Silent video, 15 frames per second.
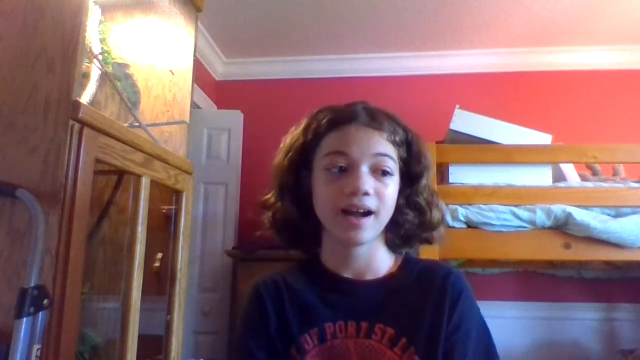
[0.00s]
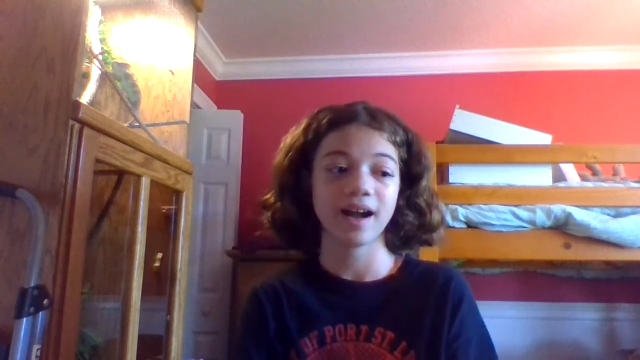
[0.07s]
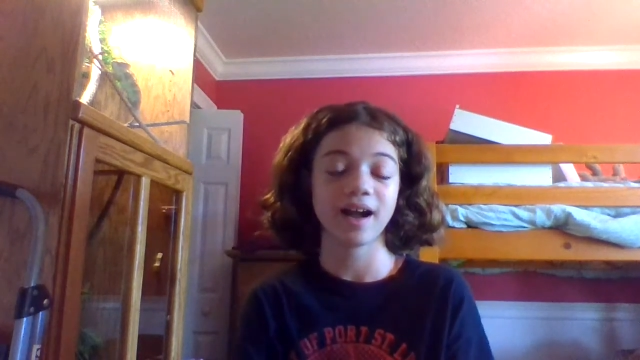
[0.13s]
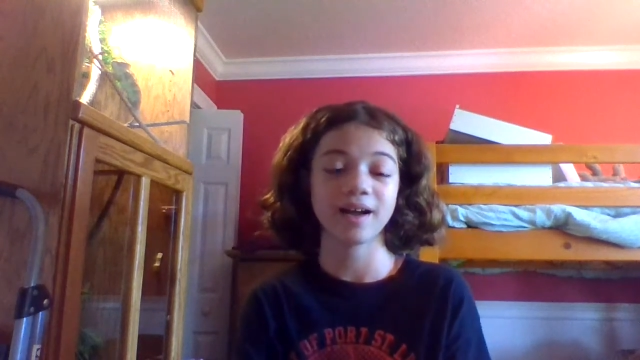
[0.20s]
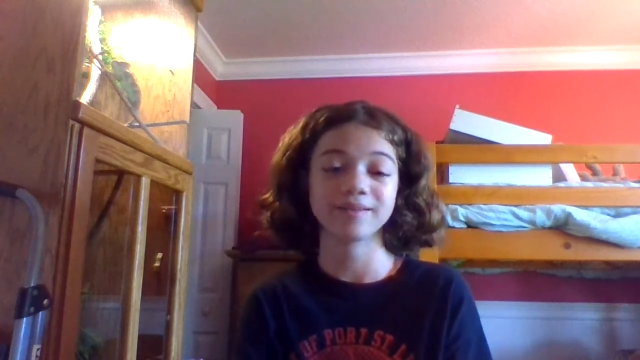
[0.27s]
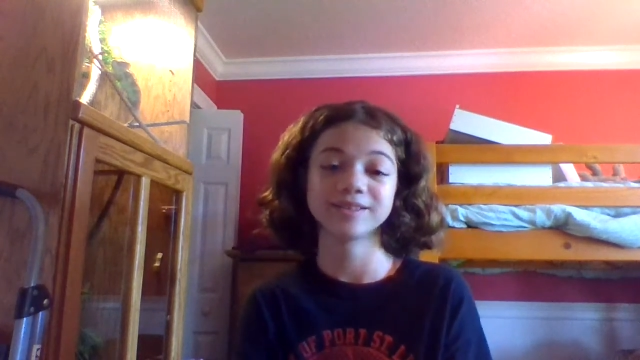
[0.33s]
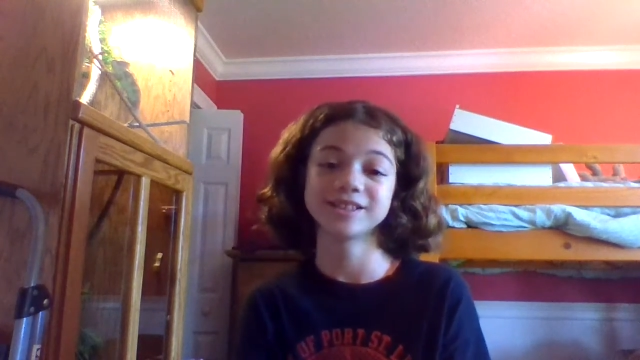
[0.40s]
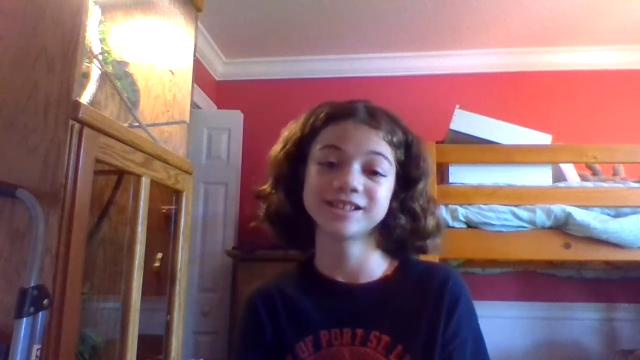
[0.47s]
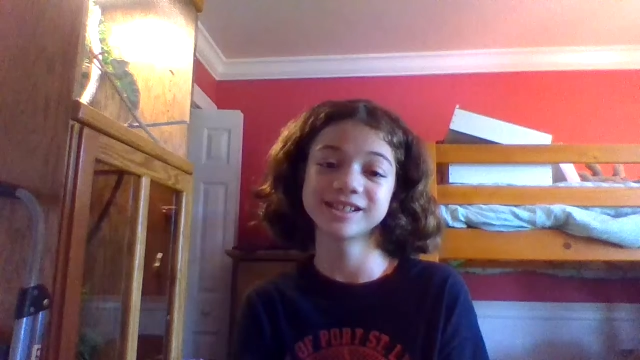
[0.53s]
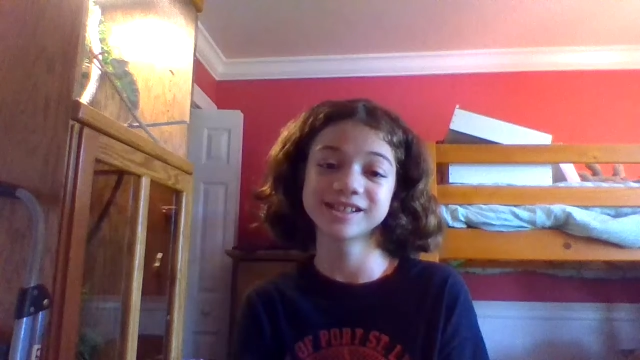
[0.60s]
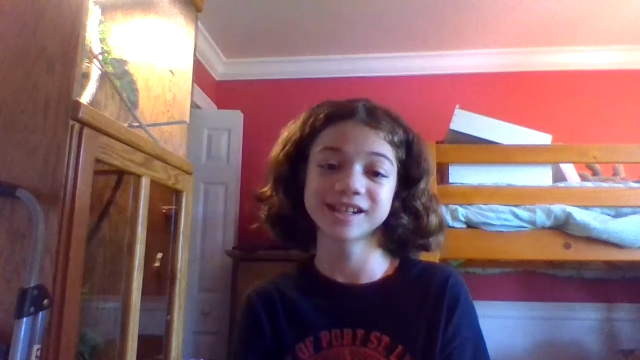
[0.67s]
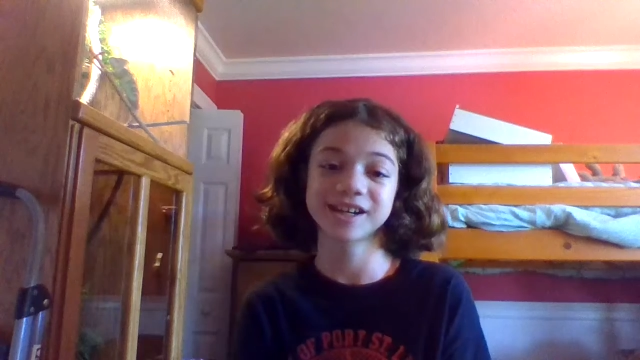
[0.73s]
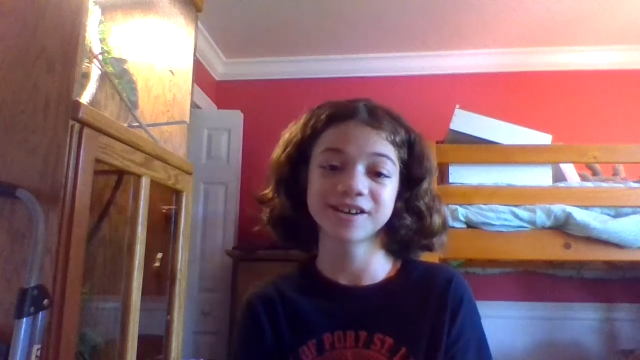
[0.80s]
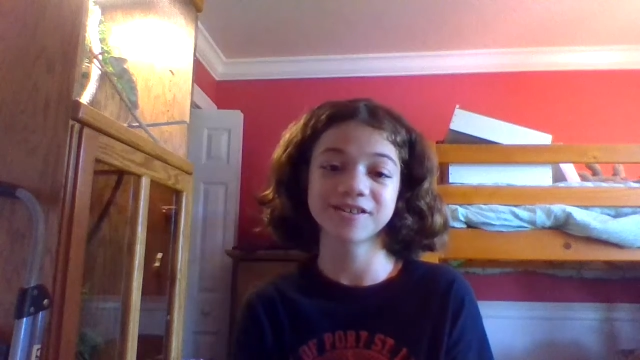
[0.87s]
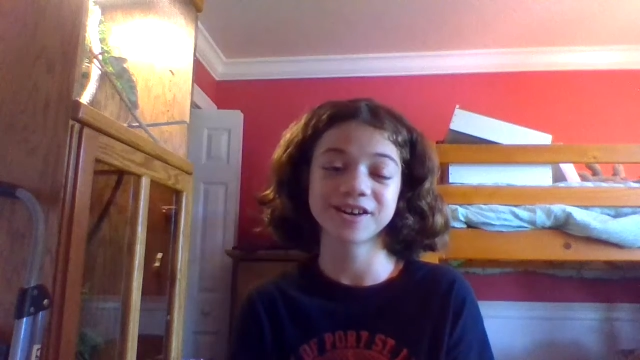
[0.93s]
I'm just
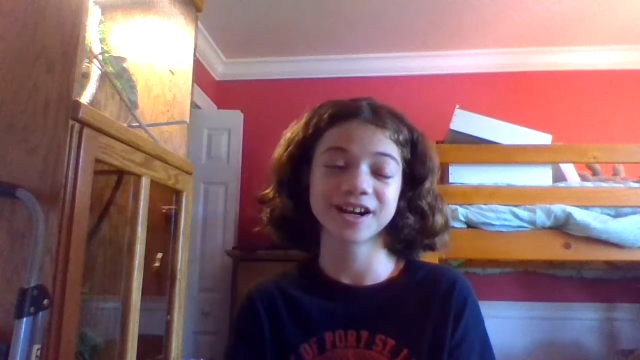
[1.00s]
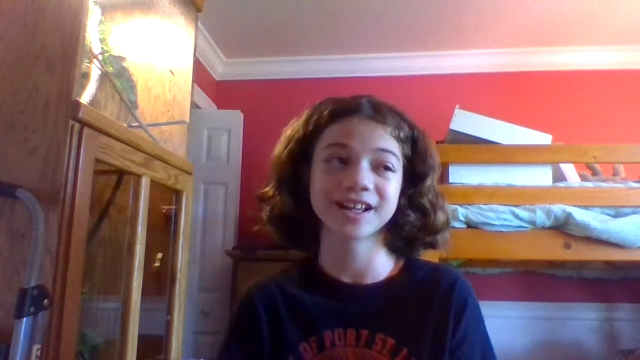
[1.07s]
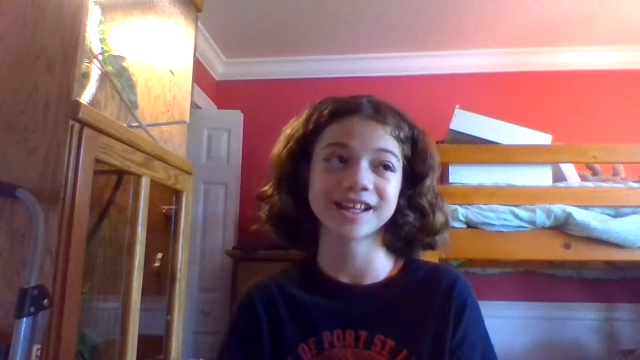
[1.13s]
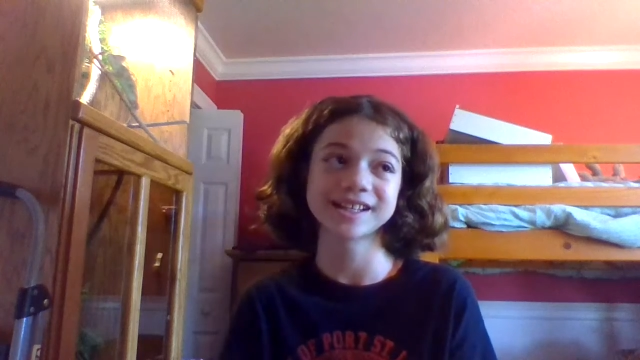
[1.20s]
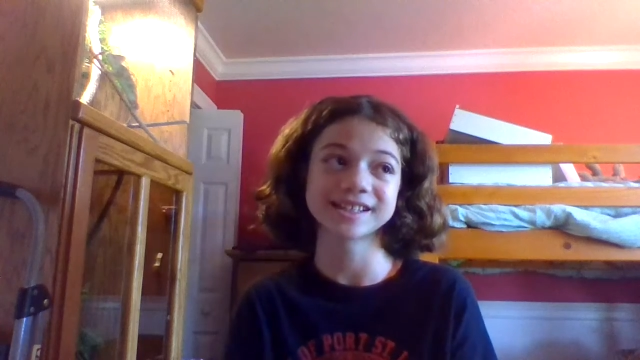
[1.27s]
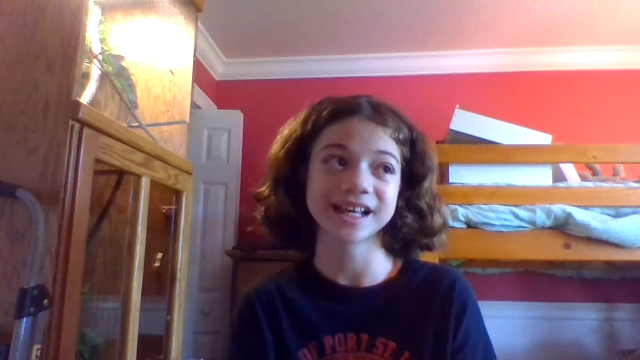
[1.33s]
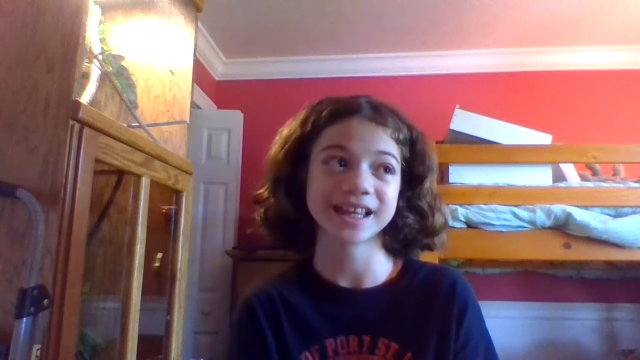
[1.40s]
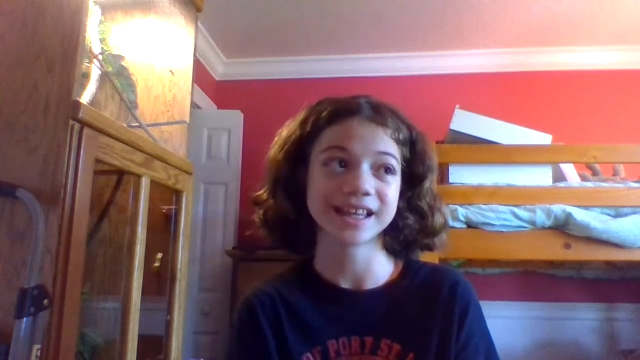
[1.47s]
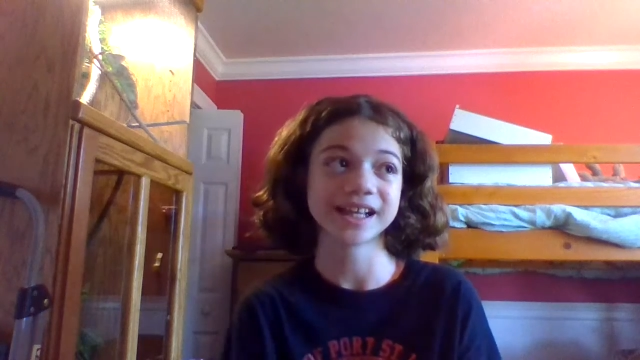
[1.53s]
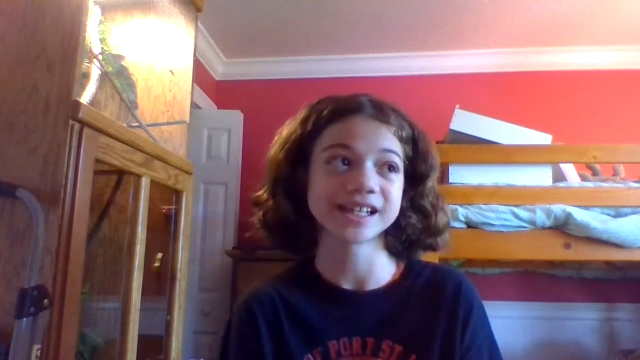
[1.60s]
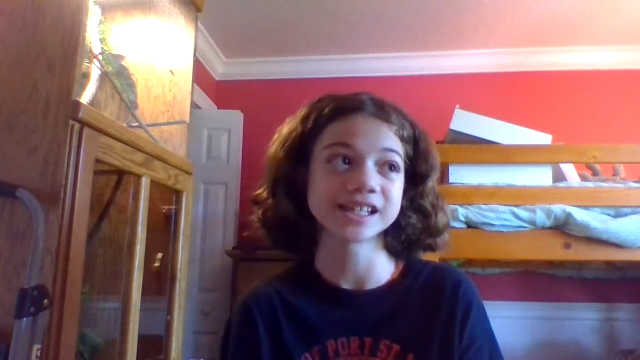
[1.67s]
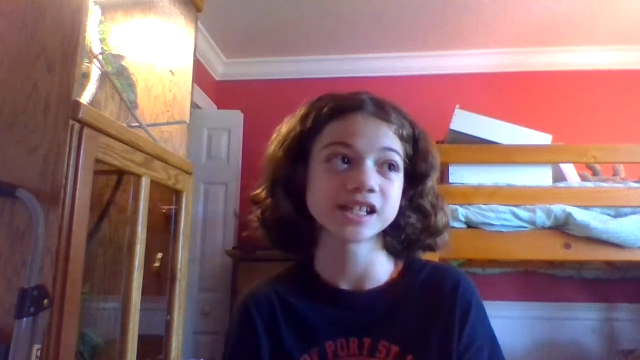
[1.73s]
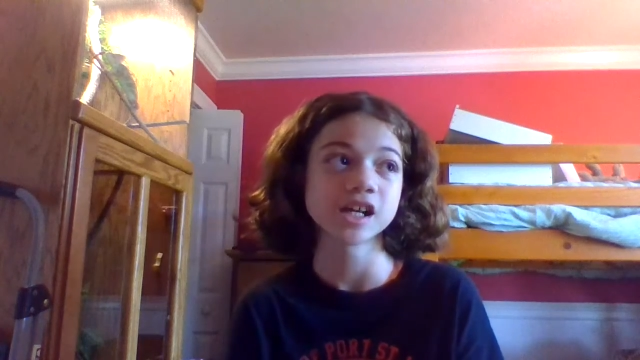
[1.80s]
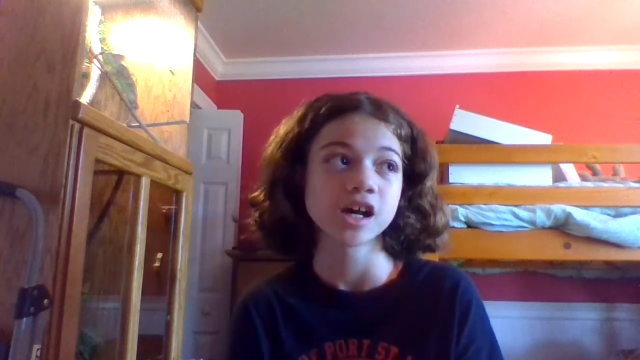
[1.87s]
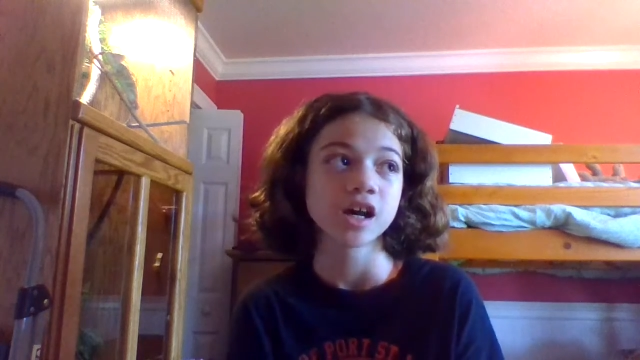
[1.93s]
gonna quickly say
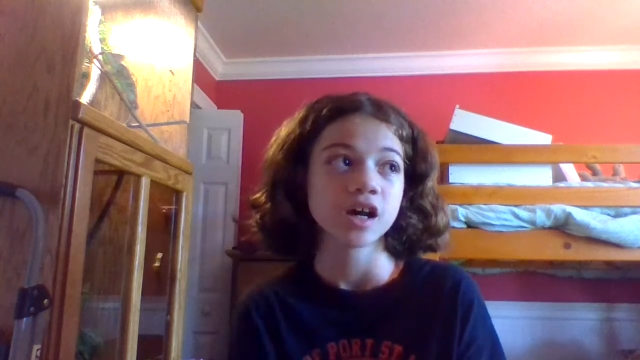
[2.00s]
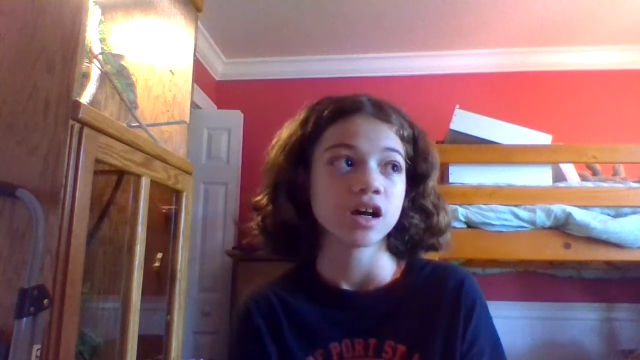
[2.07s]
this